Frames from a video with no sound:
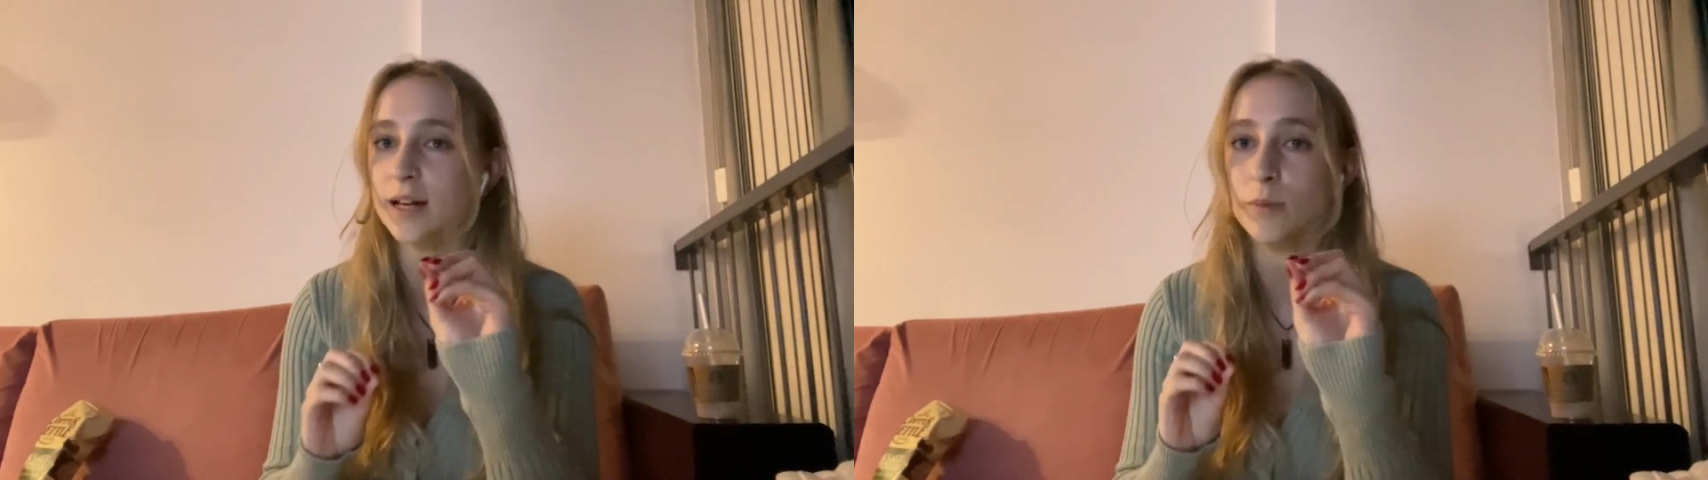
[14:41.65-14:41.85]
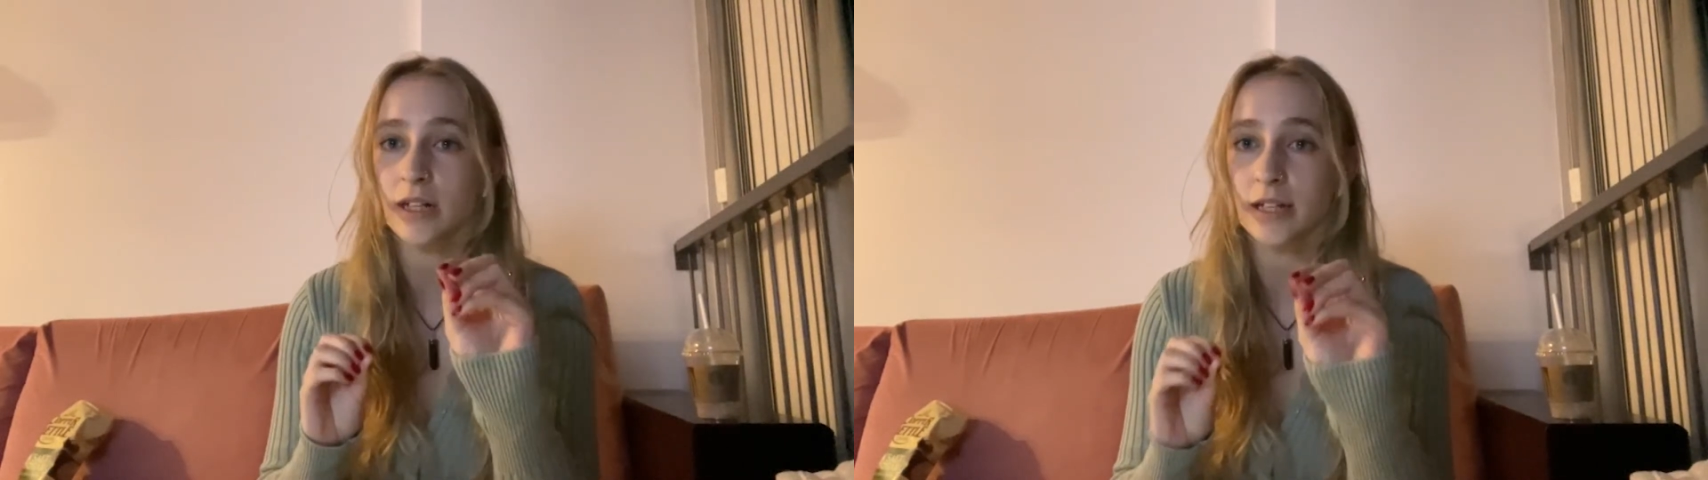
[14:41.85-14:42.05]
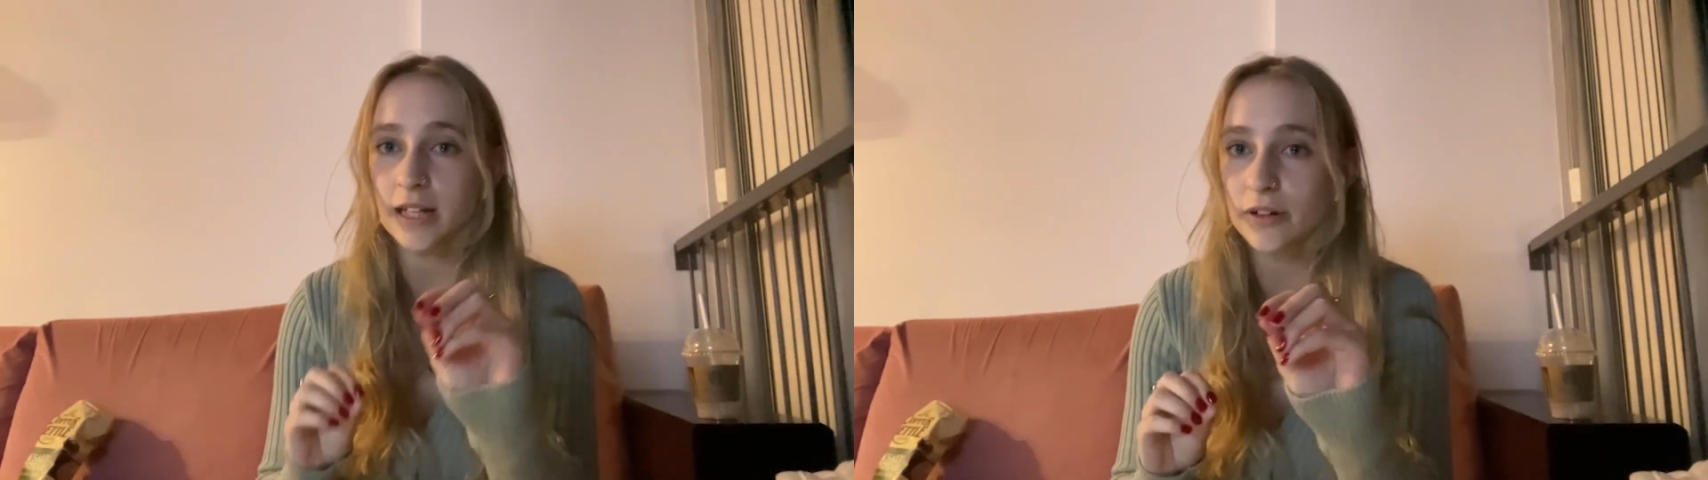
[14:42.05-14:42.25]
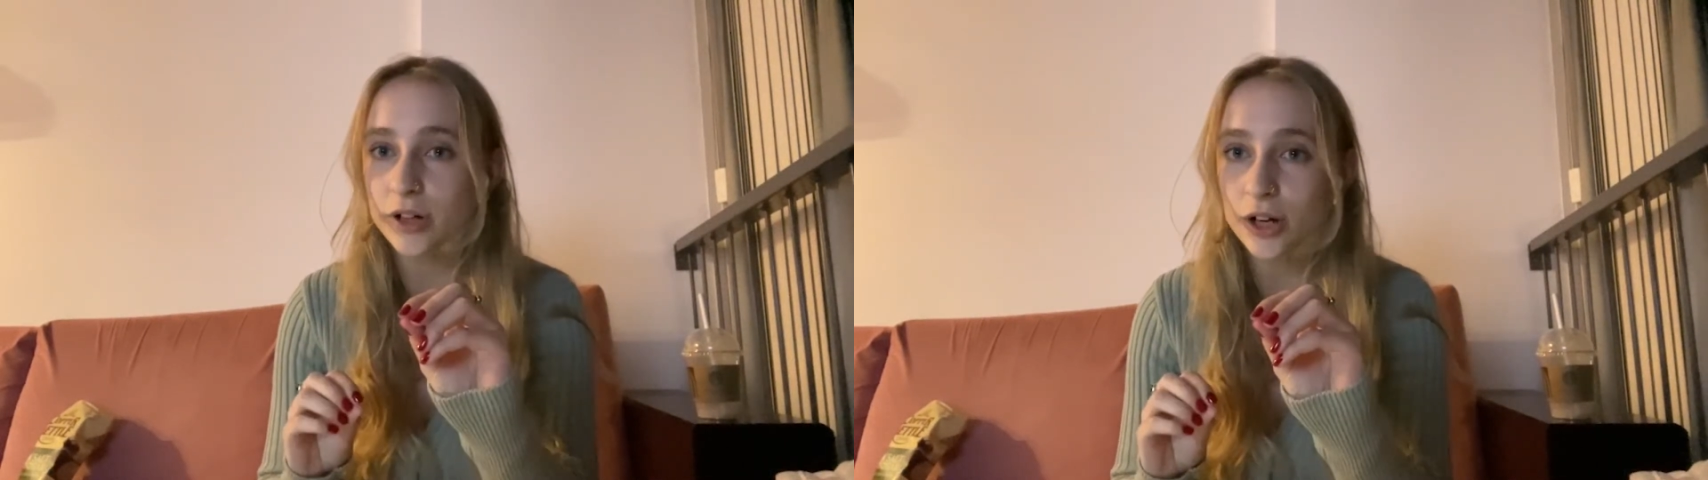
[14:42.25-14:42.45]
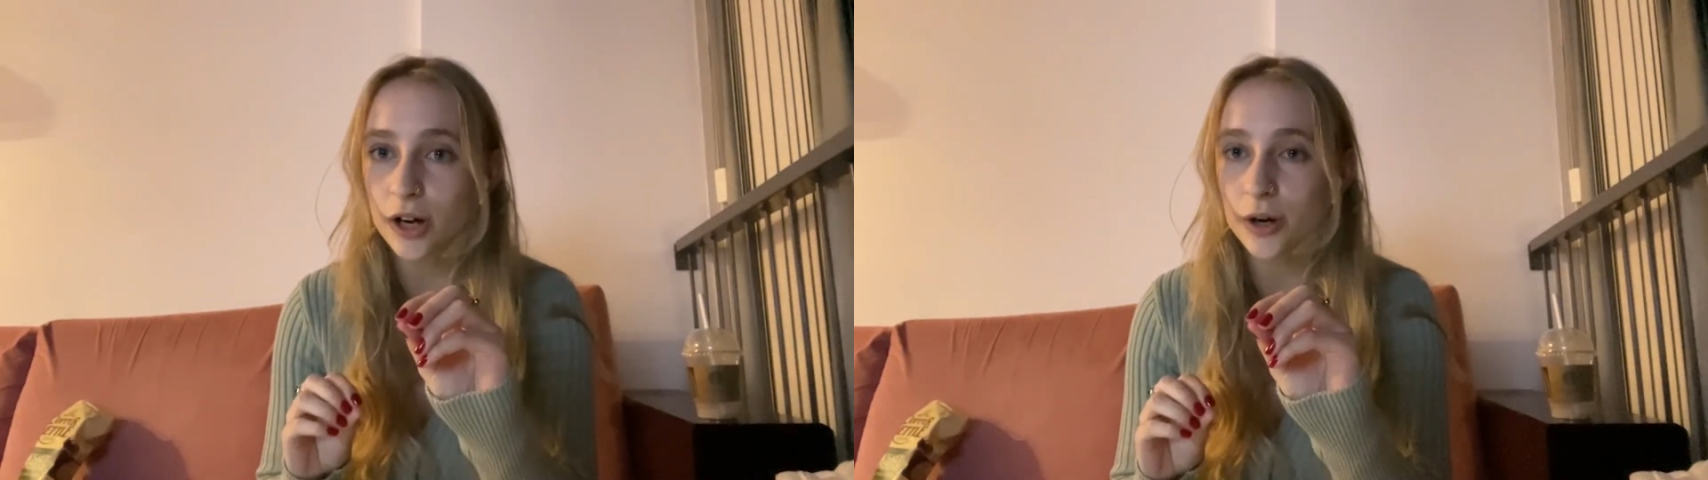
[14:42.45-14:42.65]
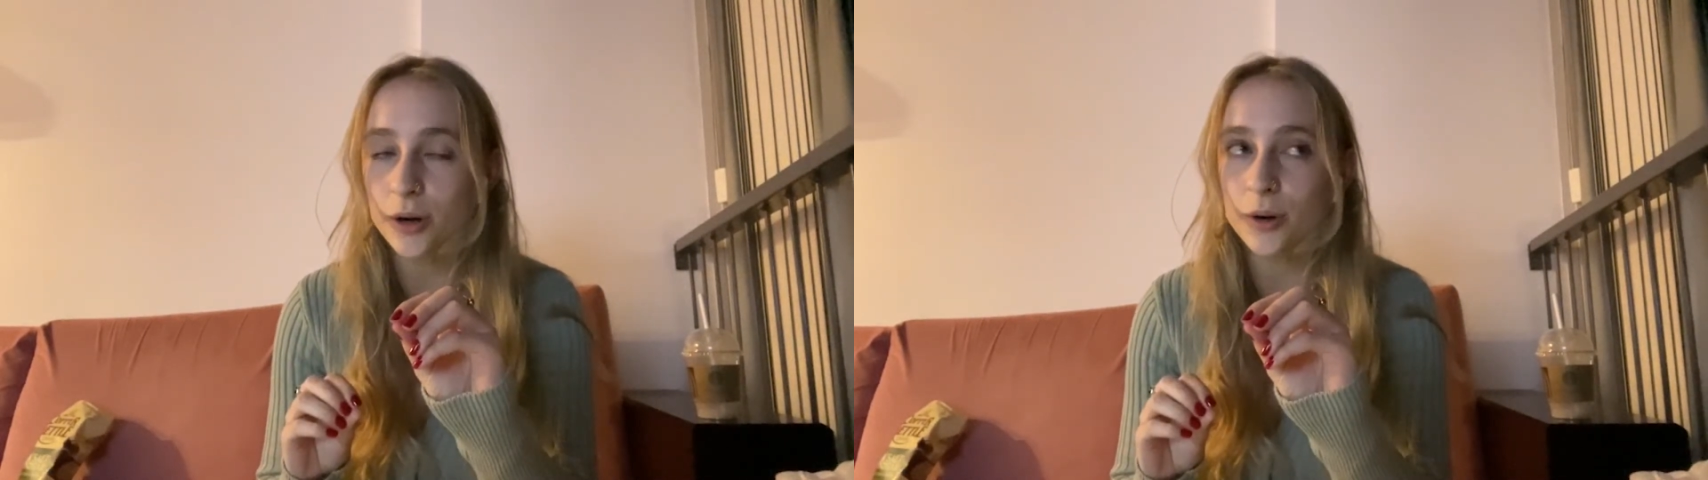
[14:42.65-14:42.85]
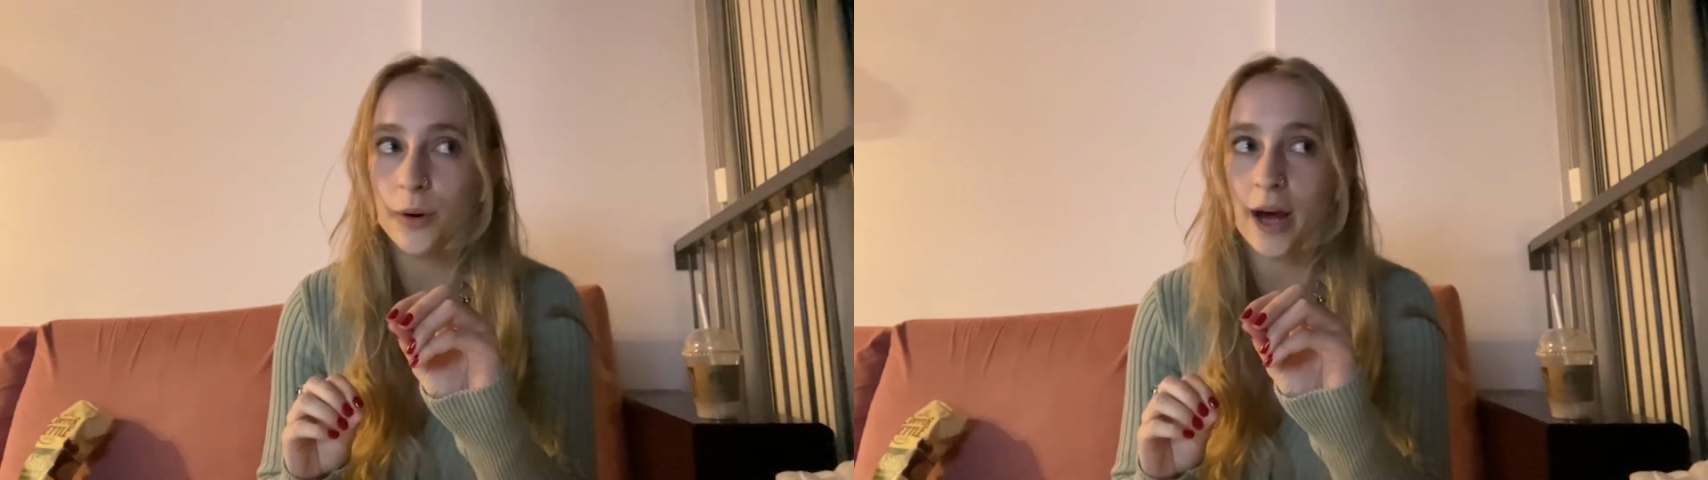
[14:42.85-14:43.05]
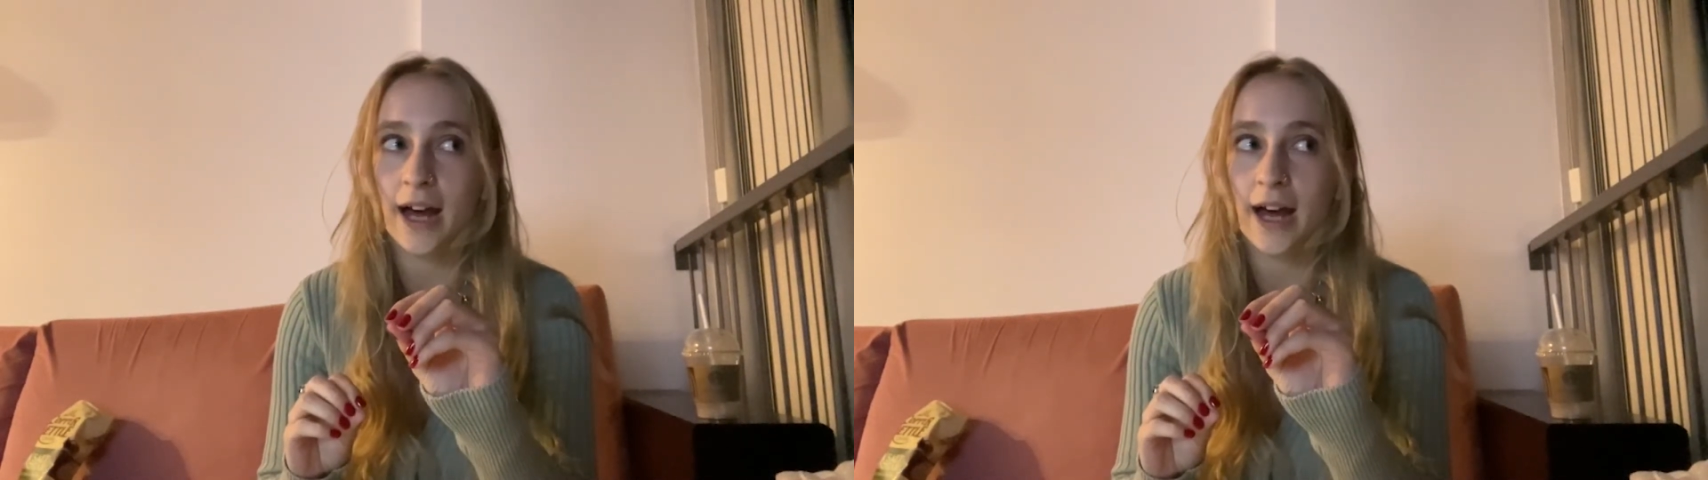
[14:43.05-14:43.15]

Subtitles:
about a year ago,